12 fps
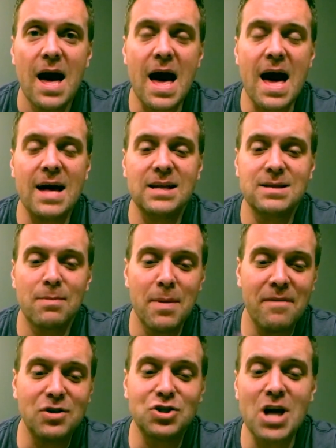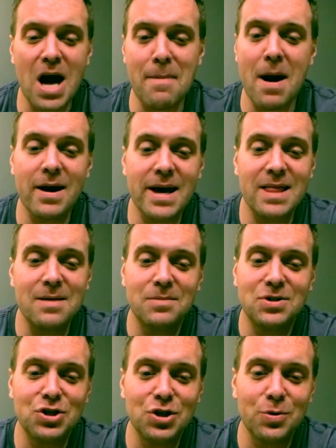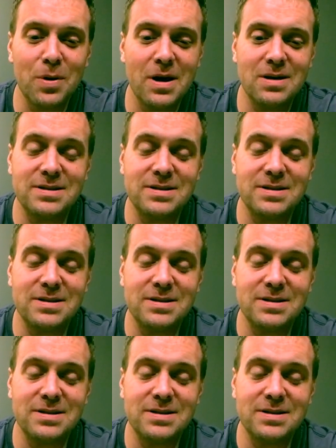and I'm going to be having a chat about getting them to